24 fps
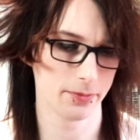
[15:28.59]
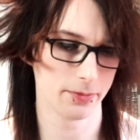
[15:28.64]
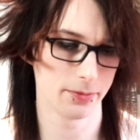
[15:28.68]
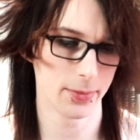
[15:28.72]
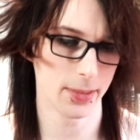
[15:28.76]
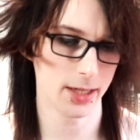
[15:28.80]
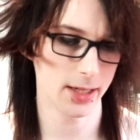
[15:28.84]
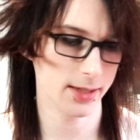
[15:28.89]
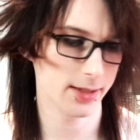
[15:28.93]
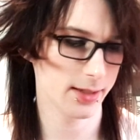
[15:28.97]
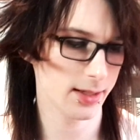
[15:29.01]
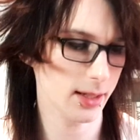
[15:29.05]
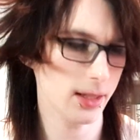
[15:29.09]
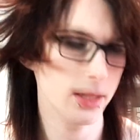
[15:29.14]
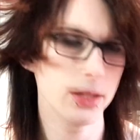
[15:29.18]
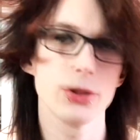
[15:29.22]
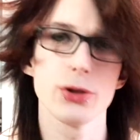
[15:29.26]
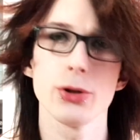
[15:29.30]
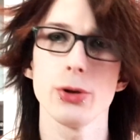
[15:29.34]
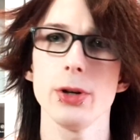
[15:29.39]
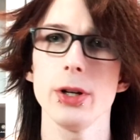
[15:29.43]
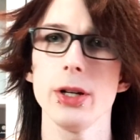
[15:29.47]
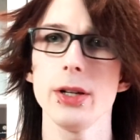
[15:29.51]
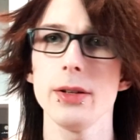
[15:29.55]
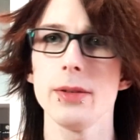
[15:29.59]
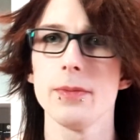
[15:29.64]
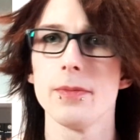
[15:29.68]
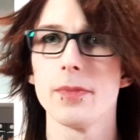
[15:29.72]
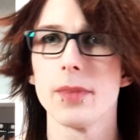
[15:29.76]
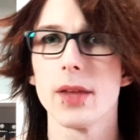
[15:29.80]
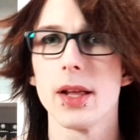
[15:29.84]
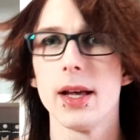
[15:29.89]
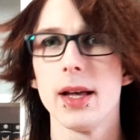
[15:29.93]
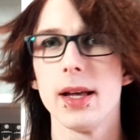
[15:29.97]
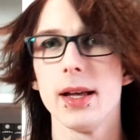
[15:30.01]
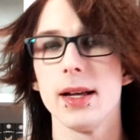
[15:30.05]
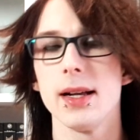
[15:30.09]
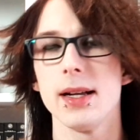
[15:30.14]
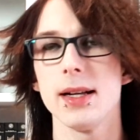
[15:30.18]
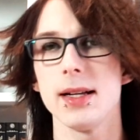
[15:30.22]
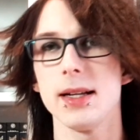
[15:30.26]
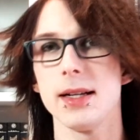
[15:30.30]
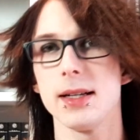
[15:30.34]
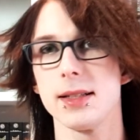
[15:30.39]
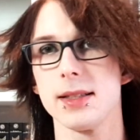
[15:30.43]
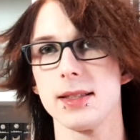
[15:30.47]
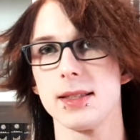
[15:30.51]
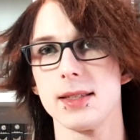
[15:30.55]
But I still enjoyed it.
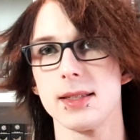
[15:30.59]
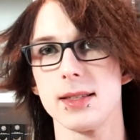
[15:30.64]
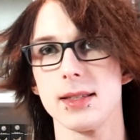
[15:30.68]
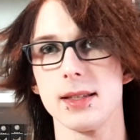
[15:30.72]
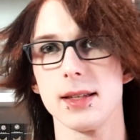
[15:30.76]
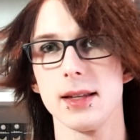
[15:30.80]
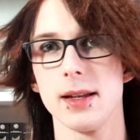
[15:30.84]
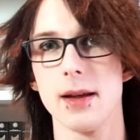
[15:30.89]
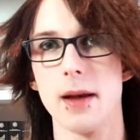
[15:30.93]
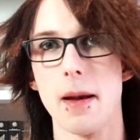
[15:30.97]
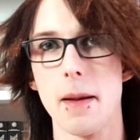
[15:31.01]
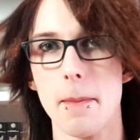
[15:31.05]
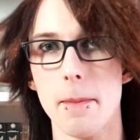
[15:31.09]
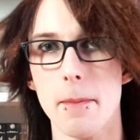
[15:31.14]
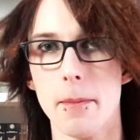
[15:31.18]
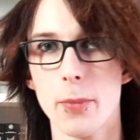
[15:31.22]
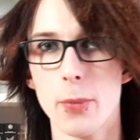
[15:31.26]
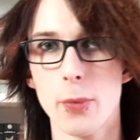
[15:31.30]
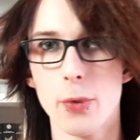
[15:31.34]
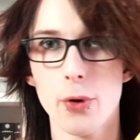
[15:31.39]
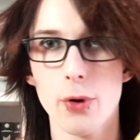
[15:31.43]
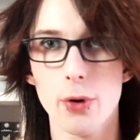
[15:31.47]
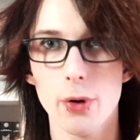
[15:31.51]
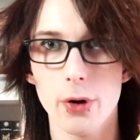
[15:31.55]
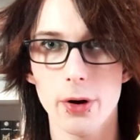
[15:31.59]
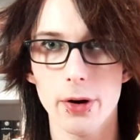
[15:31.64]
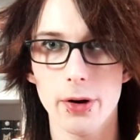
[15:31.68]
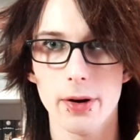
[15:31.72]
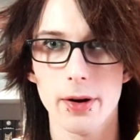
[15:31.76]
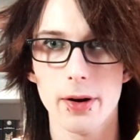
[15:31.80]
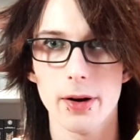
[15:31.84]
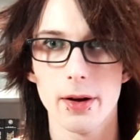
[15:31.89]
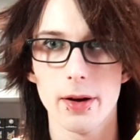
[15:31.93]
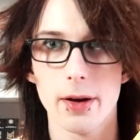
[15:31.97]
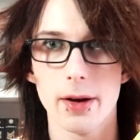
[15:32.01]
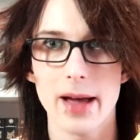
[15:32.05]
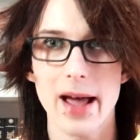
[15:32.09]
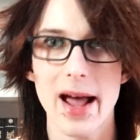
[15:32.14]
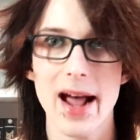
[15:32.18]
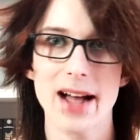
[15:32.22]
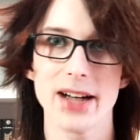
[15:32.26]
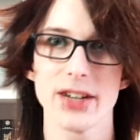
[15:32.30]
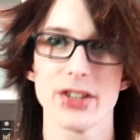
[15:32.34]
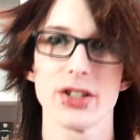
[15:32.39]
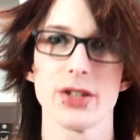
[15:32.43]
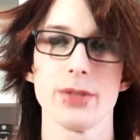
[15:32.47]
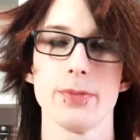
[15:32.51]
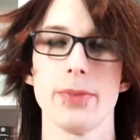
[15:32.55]
It's more
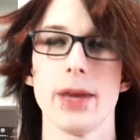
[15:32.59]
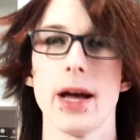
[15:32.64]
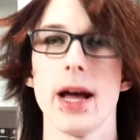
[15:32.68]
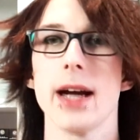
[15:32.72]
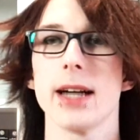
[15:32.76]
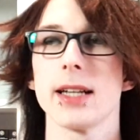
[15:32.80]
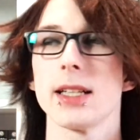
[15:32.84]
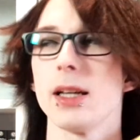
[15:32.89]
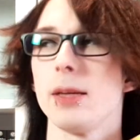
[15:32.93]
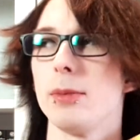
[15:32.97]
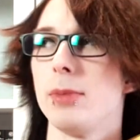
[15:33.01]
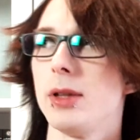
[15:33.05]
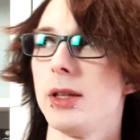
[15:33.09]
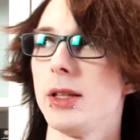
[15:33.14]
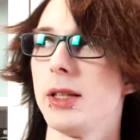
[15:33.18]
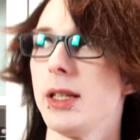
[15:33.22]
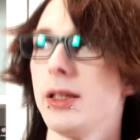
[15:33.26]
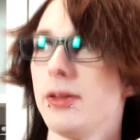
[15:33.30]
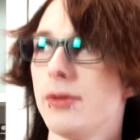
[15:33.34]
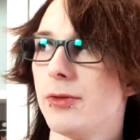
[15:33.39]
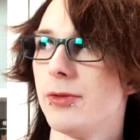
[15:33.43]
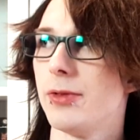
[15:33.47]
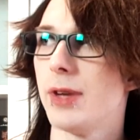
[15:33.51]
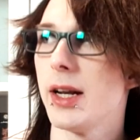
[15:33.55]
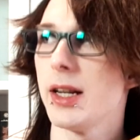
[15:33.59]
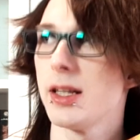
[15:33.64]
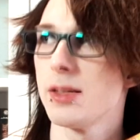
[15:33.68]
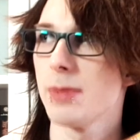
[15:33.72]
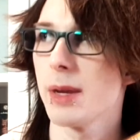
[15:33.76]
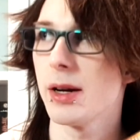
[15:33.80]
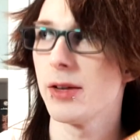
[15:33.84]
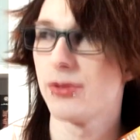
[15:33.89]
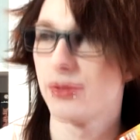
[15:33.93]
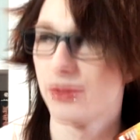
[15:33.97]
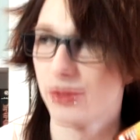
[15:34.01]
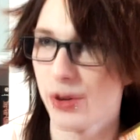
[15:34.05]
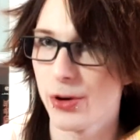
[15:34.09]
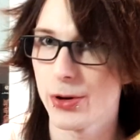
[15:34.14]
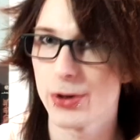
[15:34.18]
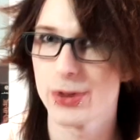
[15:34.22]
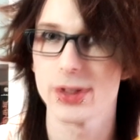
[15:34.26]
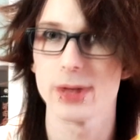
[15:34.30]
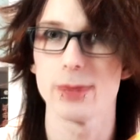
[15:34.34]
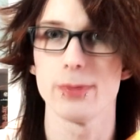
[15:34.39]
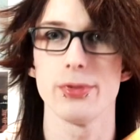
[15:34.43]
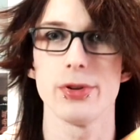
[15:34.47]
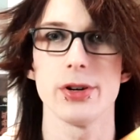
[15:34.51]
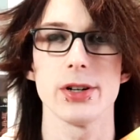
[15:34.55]
action-packed, I believe. That is my
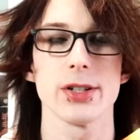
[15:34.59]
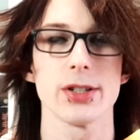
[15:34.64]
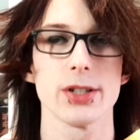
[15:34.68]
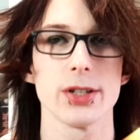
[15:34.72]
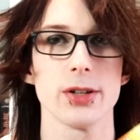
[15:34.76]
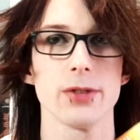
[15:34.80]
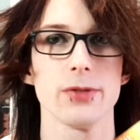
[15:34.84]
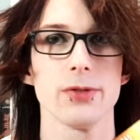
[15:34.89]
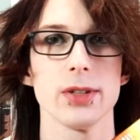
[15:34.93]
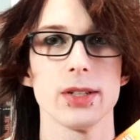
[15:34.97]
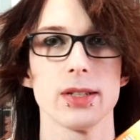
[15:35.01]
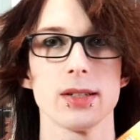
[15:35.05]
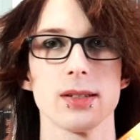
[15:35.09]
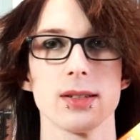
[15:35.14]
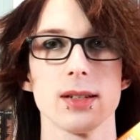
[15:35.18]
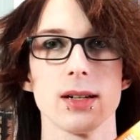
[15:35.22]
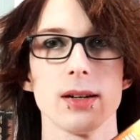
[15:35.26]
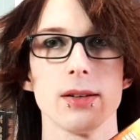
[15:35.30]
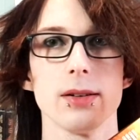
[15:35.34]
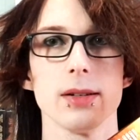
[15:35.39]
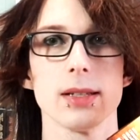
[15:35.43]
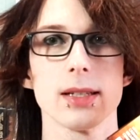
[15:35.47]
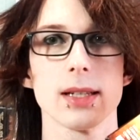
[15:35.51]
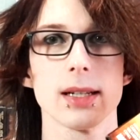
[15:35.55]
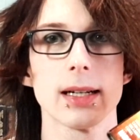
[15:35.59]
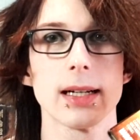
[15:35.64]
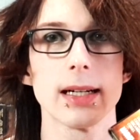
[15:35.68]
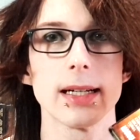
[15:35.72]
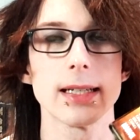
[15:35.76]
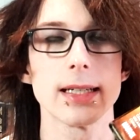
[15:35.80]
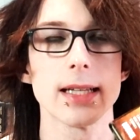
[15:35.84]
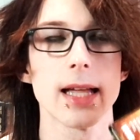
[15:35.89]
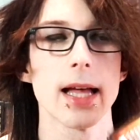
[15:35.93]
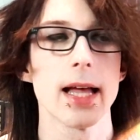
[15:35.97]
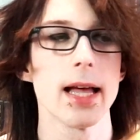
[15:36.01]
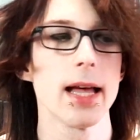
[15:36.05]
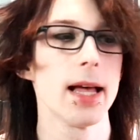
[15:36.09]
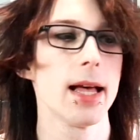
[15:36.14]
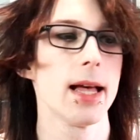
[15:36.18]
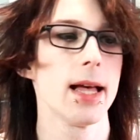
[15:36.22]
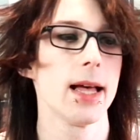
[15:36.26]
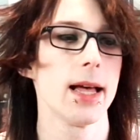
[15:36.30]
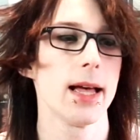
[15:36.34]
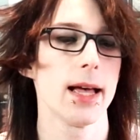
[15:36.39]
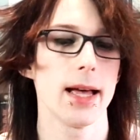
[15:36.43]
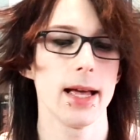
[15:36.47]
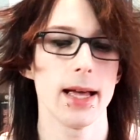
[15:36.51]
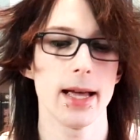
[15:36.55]
first impression of this series, at least.
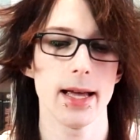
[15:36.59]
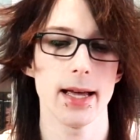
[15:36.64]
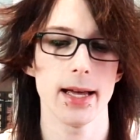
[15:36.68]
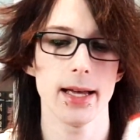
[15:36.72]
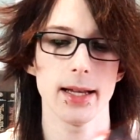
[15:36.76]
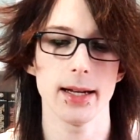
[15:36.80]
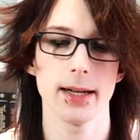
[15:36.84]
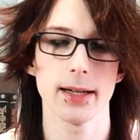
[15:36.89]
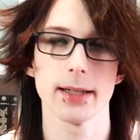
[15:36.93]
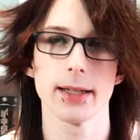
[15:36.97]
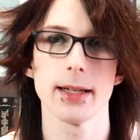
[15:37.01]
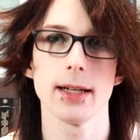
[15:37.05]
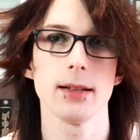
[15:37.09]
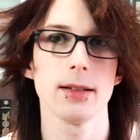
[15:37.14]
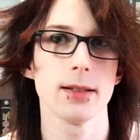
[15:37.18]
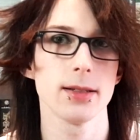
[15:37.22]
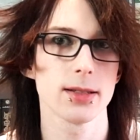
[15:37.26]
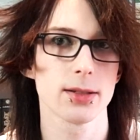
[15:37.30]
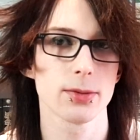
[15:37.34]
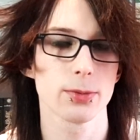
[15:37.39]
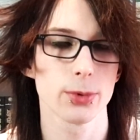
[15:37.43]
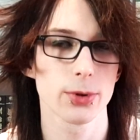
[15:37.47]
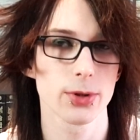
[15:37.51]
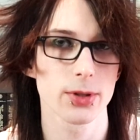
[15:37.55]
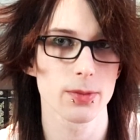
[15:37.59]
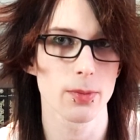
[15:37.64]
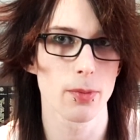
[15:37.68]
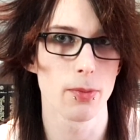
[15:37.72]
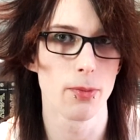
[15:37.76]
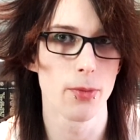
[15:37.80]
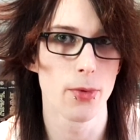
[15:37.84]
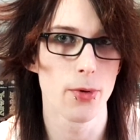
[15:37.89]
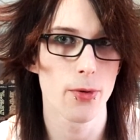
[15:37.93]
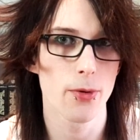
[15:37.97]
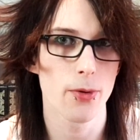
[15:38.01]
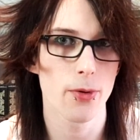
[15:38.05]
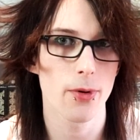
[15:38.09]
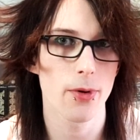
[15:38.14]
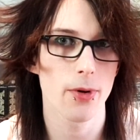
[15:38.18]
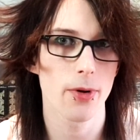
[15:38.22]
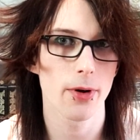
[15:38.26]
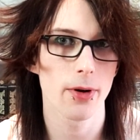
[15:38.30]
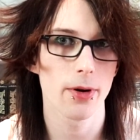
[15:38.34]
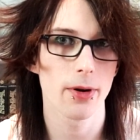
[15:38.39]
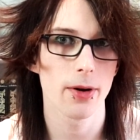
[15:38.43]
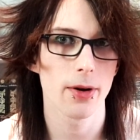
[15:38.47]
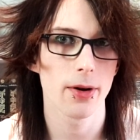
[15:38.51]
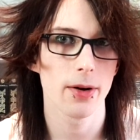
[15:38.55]
Gillen's was
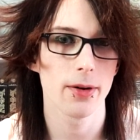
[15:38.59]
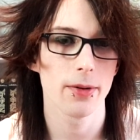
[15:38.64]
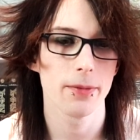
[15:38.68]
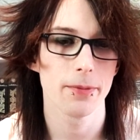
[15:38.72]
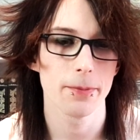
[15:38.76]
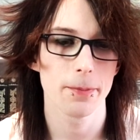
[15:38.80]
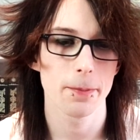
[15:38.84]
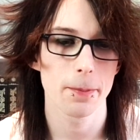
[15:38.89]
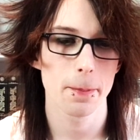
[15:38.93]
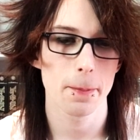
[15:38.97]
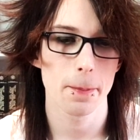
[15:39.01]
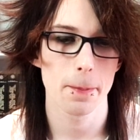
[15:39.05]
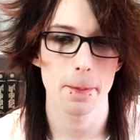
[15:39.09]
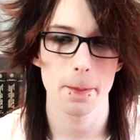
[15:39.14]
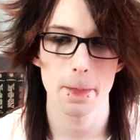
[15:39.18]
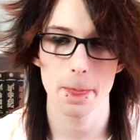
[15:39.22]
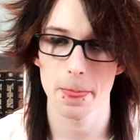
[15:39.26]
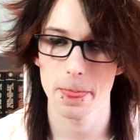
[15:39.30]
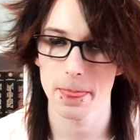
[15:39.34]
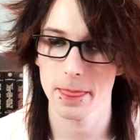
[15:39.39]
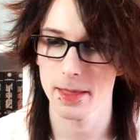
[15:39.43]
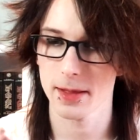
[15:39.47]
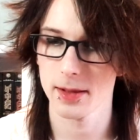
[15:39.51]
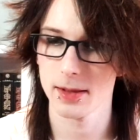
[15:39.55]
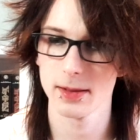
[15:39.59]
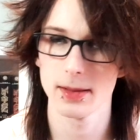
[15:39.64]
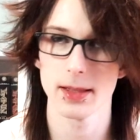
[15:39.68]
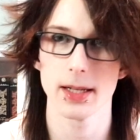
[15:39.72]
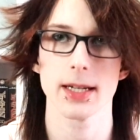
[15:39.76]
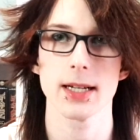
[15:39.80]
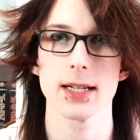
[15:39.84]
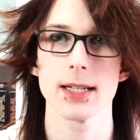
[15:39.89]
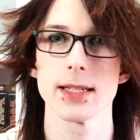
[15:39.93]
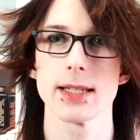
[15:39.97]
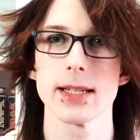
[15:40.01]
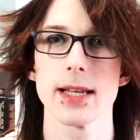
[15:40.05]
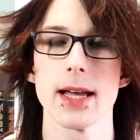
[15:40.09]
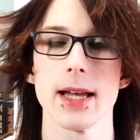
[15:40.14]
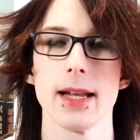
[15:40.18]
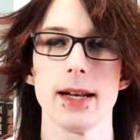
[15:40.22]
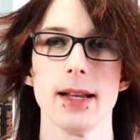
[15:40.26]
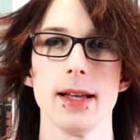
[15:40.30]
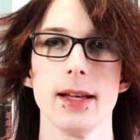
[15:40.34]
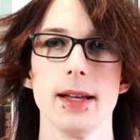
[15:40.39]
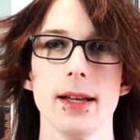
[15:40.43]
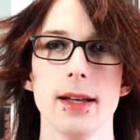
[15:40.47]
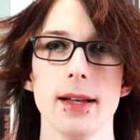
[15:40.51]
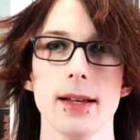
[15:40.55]
more, like I
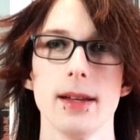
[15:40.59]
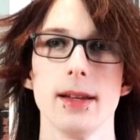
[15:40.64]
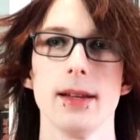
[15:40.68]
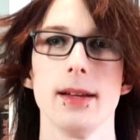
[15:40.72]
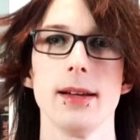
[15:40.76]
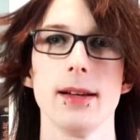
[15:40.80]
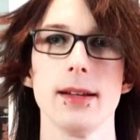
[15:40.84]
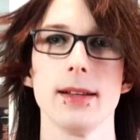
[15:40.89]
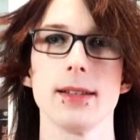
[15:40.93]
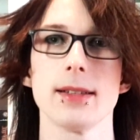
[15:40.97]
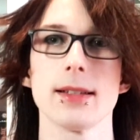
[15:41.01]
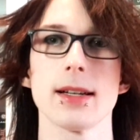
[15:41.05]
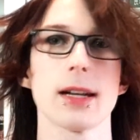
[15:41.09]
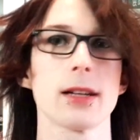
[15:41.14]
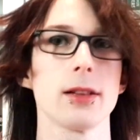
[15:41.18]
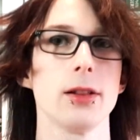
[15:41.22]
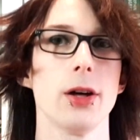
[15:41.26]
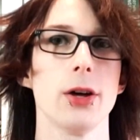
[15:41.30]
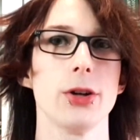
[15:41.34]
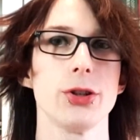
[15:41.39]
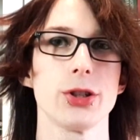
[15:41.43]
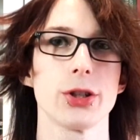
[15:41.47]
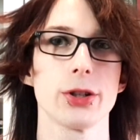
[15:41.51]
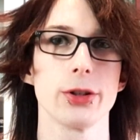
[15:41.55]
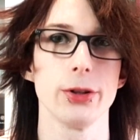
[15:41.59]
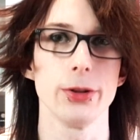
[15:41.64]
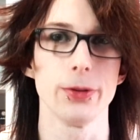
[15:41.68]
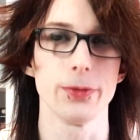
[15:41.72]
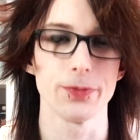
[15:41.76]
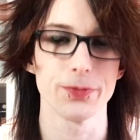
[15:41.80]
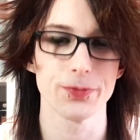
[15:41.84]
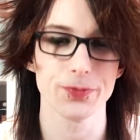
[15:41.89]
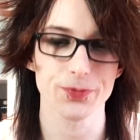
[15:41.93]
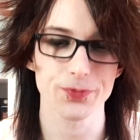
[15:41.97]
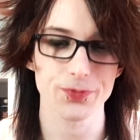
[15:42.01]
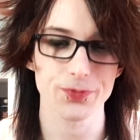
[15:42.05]
said, psychological,